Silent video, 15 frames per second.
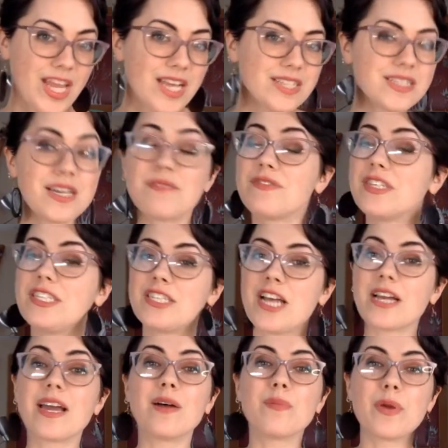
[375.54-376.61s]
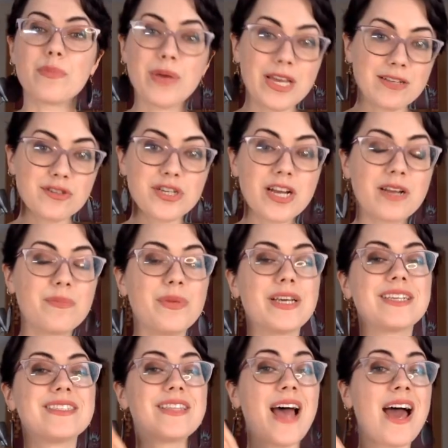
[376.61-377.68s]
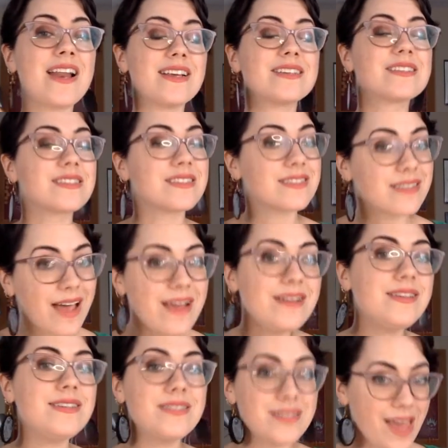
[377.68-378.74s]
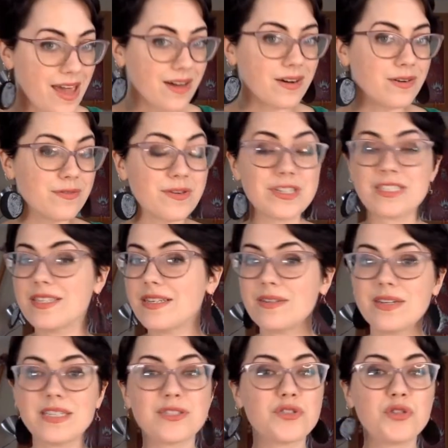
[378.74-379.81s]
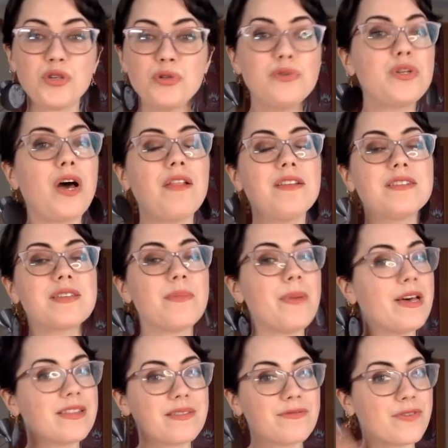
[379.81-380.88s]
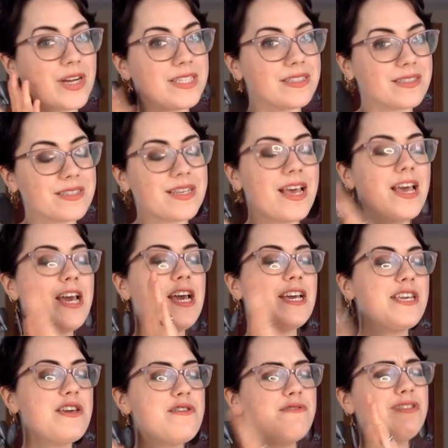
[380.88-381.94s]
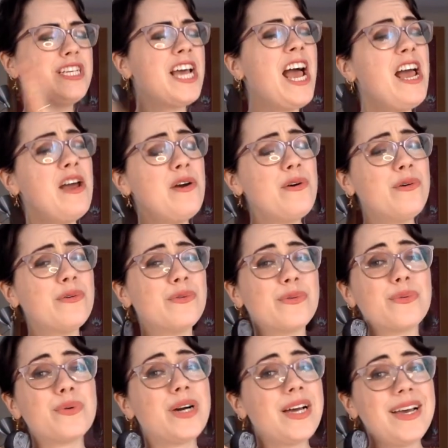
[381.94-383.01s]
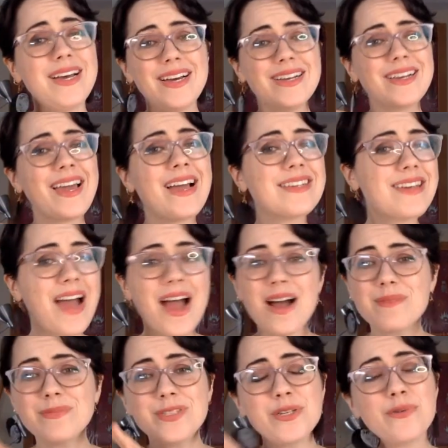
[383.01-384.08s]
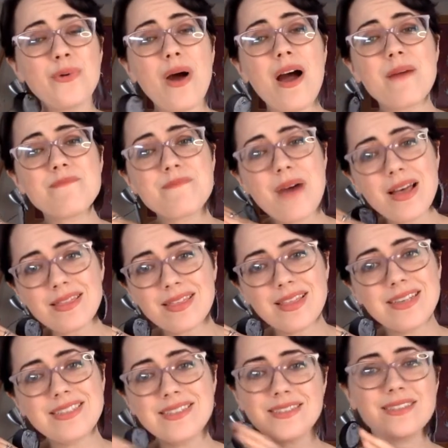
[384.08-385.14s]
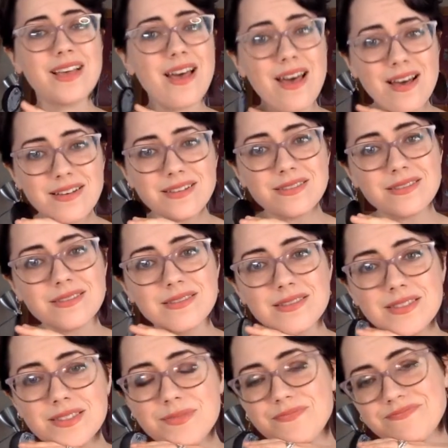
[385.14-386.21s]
definitely check out my Patreon, because that is sliding scale for as little as $2 a month, friends. You too can come to our monthly circles.